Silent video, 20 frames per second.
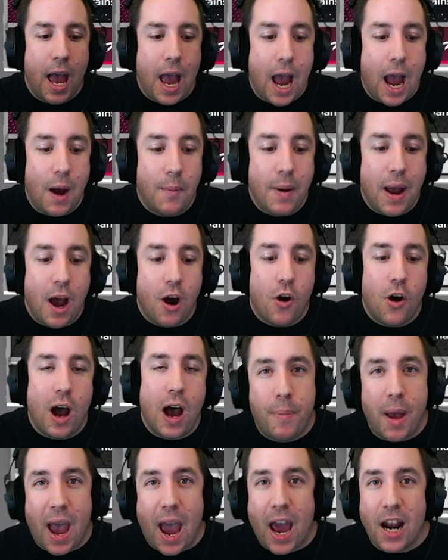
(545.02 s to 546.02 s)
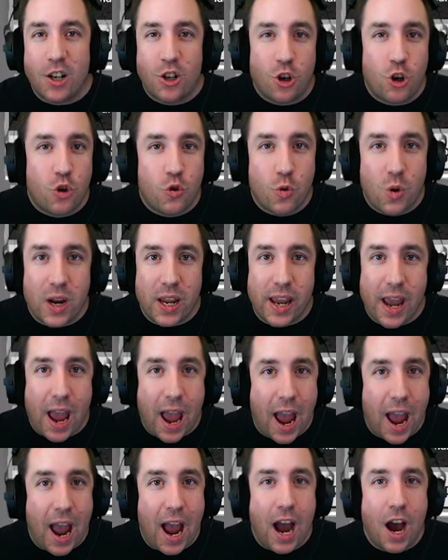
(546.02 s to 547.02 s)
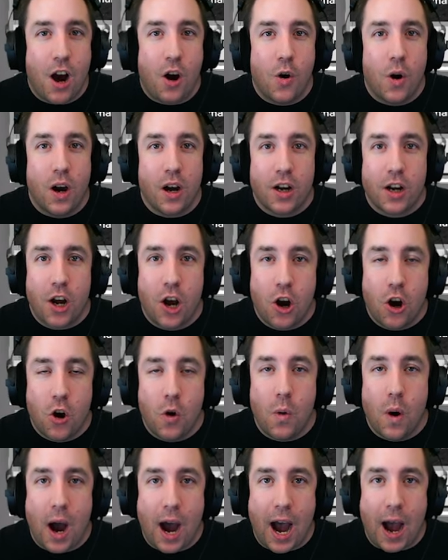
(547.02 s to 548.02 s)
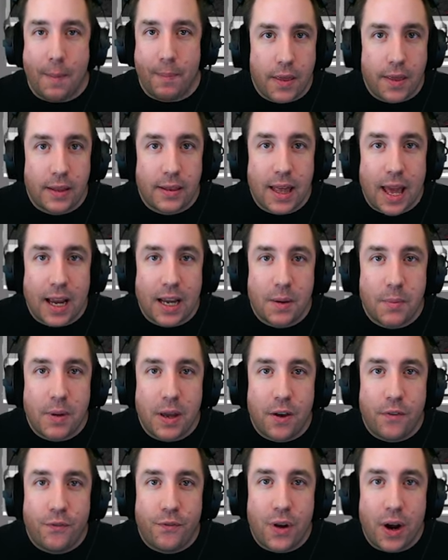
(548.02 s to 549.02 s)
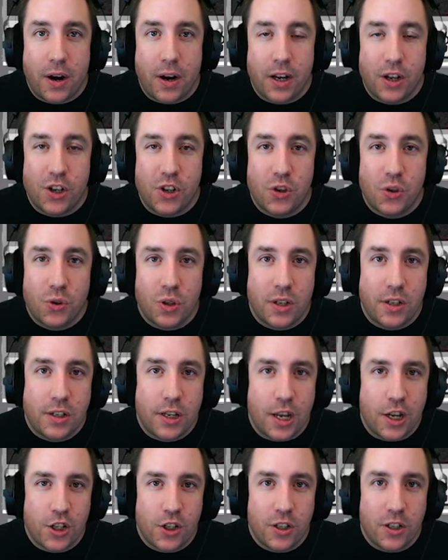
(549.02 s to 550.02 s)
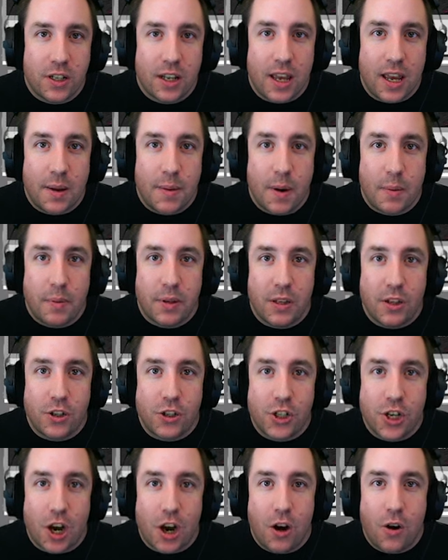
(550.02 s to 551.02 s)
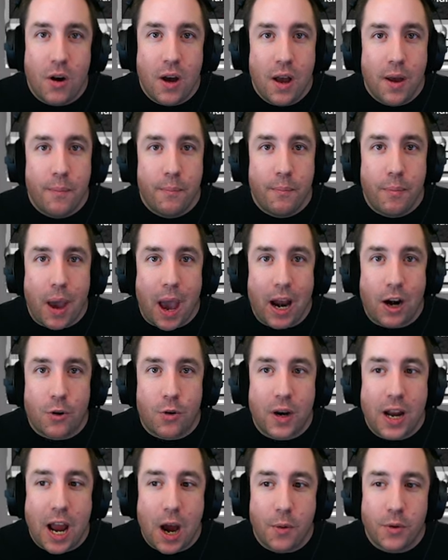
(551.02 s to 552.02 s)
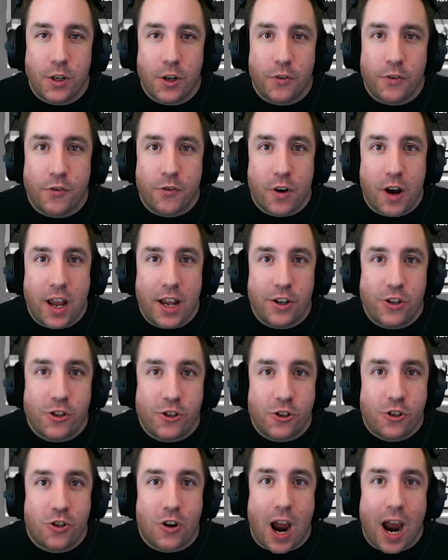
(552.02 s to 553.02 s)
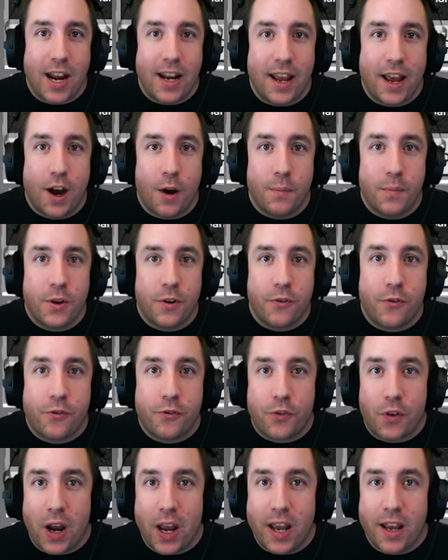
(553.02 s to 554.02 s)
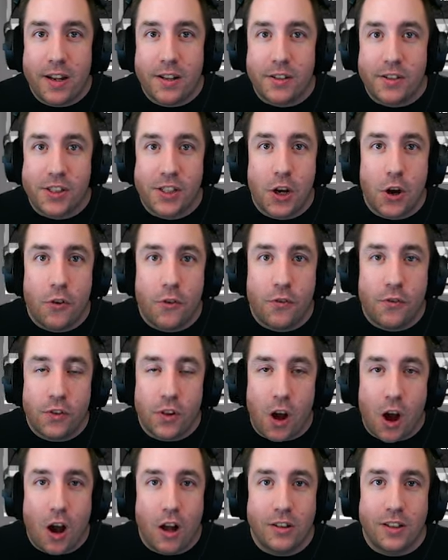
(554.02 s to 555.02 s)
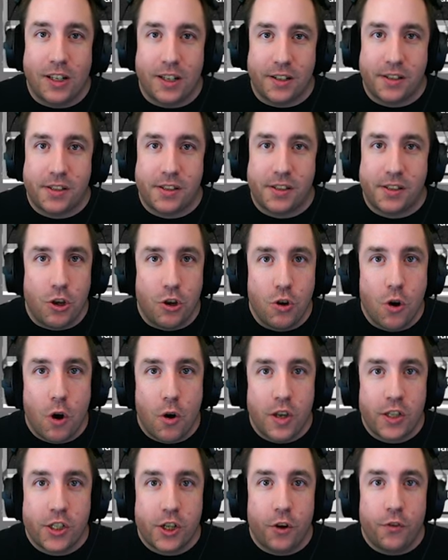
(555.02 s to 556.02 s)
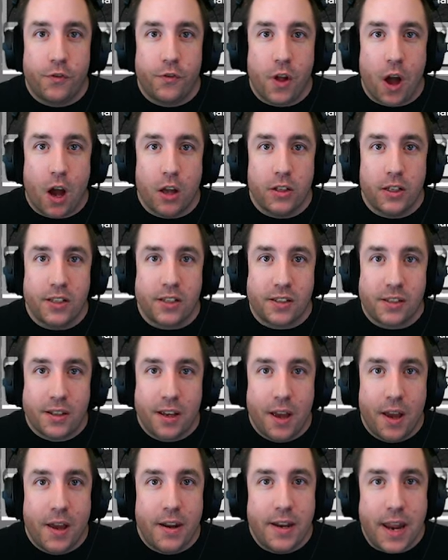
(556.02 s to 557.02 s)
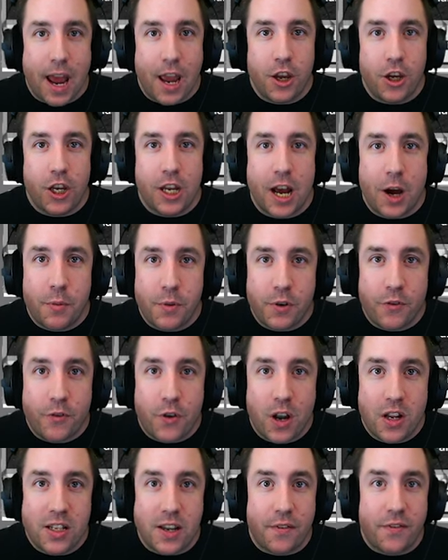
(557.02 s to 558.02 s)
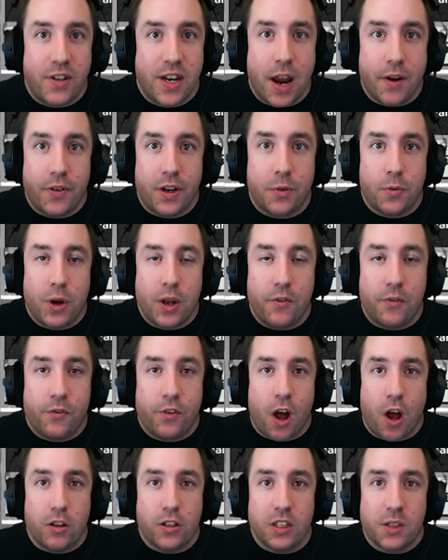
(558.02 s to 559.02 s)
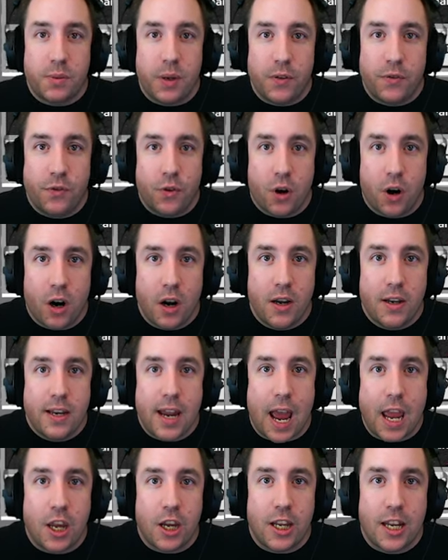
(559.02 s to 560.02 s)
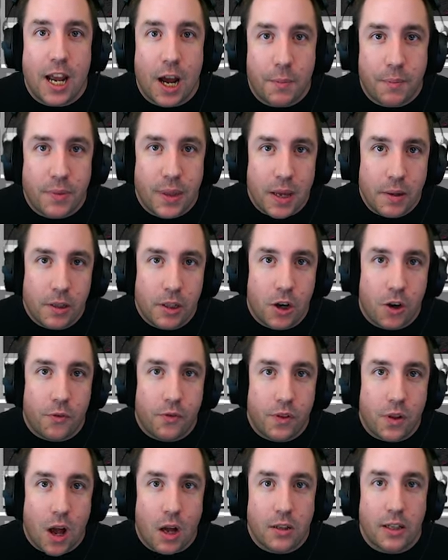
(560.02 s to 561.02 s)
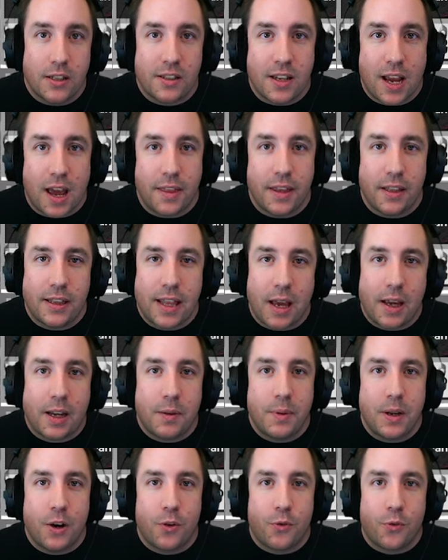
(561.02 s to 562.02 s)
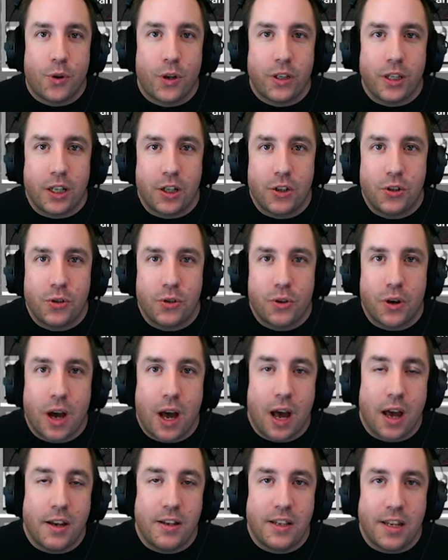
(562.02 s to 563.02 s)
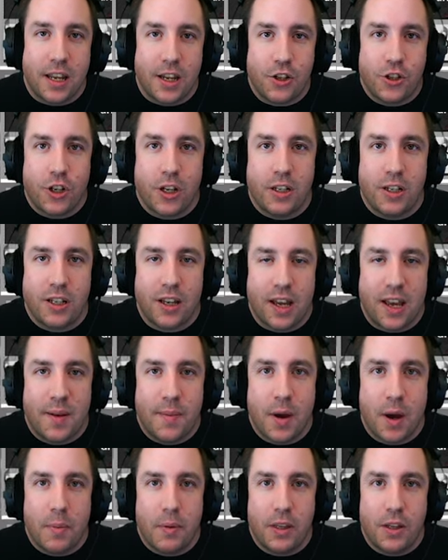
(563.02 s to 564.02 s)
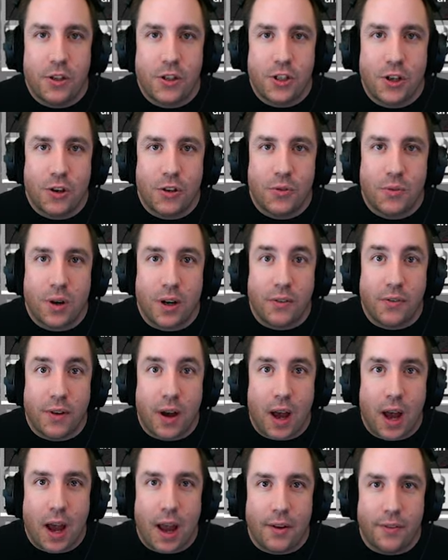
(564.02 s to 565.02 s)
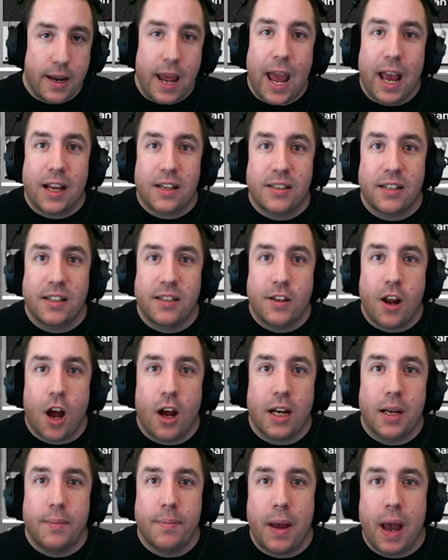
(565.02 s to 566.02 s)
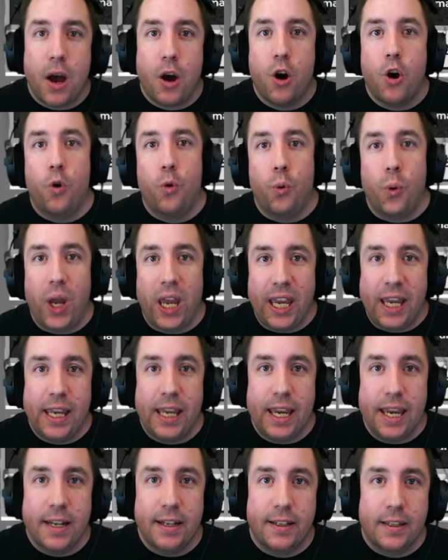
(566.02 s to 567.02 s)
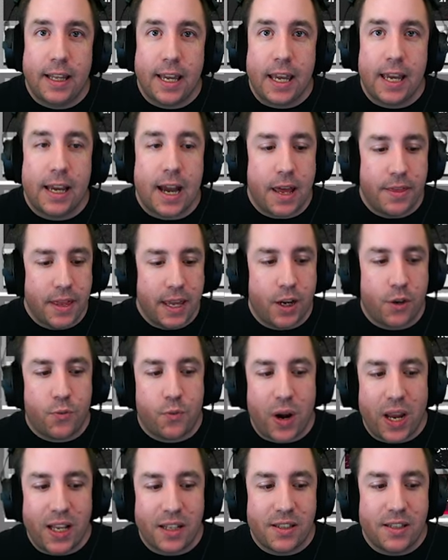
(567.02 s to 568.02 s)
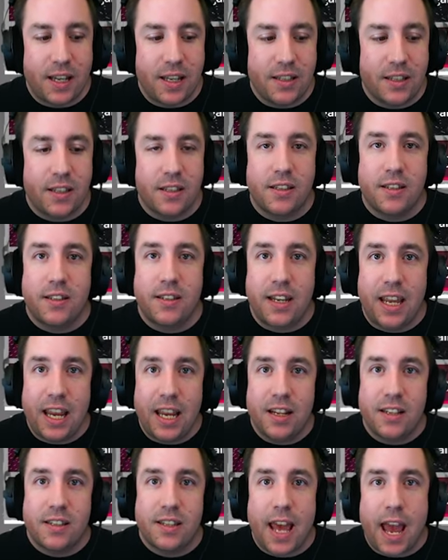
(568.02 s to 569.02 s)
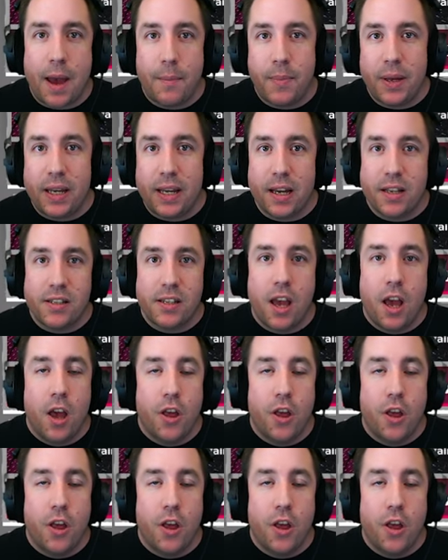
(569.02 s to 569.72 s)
How about Battle Royale co-op? I think that could be a very cool addition to M L B The Show. Battle Royale with your friends. Try to help your friends go flawless. You always go flawless. Now you can help your friends that have never went flawless before. Now you can help them go flawless. I think that could be a really cool addition to M L B The Show twenty-five. Next, let's talk about Weekend League. I think ranked seasons needs that because